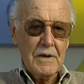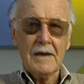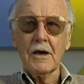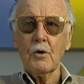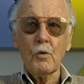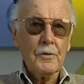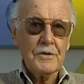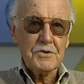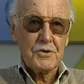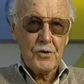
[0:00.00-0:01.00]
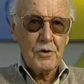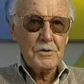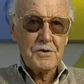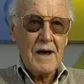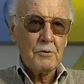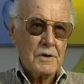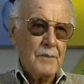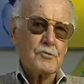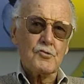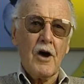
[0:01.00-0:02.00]
taking all these girls out, and
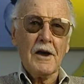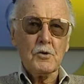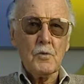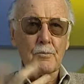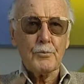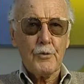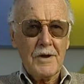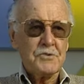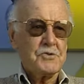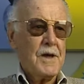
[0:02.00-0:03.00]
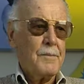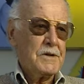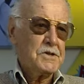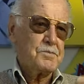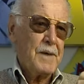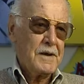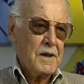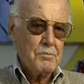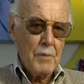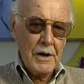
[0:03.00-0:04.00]
I'm trying to impress them and
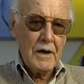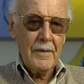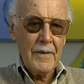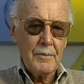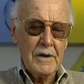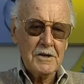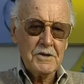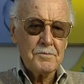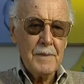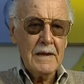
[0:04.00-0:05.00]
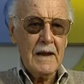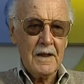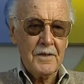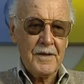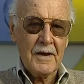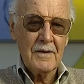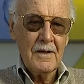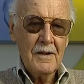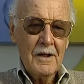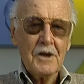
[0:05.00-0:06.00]
spending money on them, and it doesn't mean anything
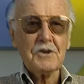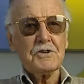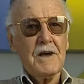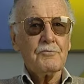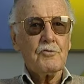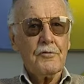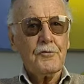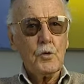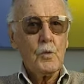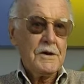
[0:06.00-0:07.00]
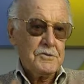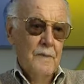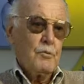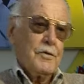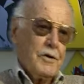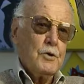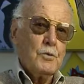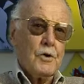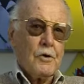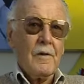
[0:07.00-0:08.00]
because after a few weeks, I'm with a new
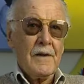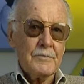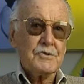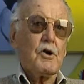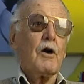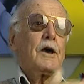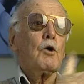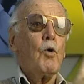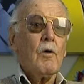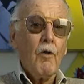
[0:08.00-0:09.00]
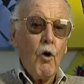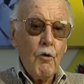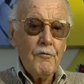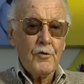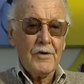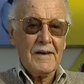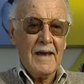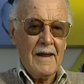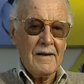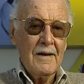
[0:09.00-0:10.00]
girl and I'm starting all over
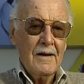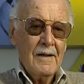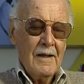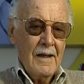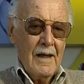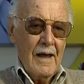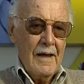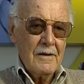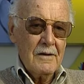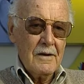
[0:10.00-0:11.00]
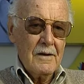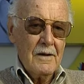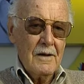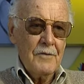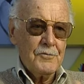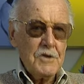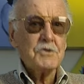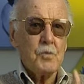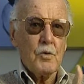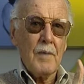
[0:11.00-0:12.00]
again. And if
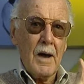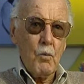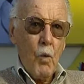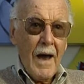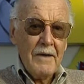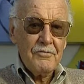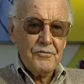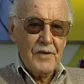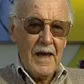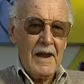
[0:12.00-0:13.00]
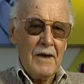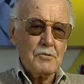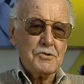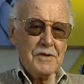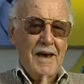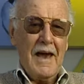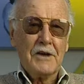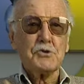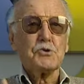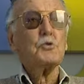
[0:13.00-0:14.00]
this were my wife and I was
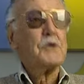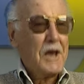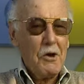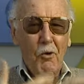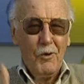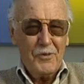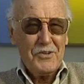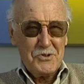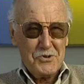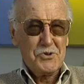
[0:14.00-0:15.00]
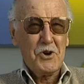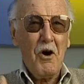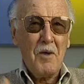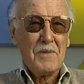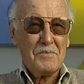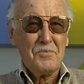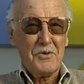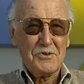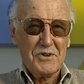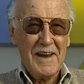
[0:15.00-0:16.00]
exuding all this charm and
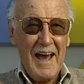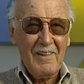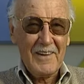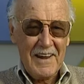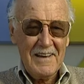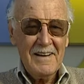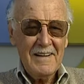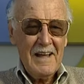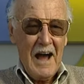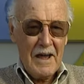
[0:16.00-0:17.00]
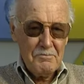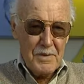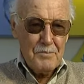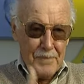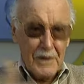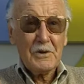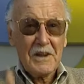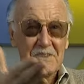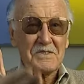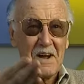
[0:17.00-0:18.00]
personality, I'd be
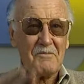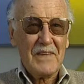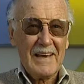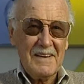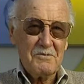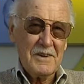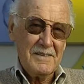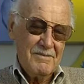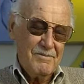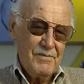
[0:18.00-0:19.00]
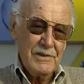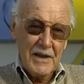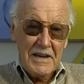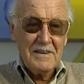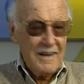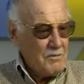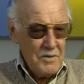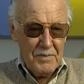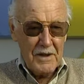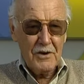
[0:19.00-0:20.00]
building something. It would lead, it
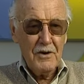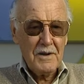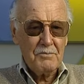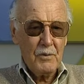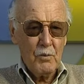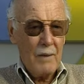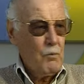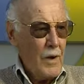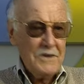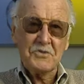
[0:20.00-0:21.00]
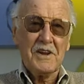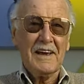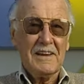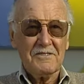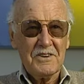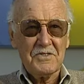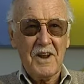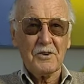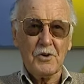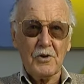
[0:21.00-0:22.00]
would be good, but I'm wasting it just
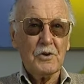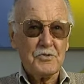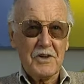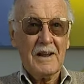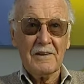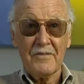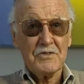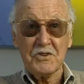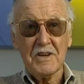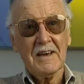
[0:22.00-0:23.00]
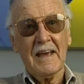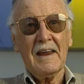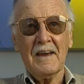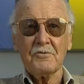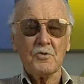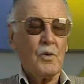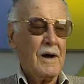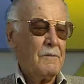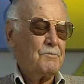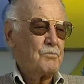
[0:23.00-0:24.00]
on girls that I'll never see again after a
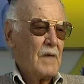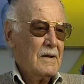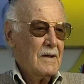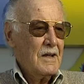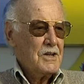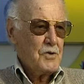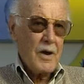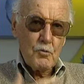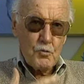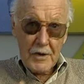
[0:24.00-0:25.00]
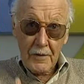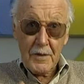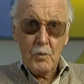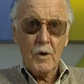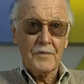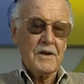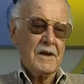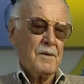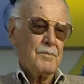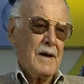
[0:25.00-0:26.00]
while. So I really wanted to
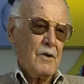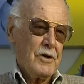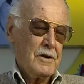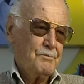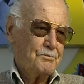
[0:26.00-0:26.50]
get married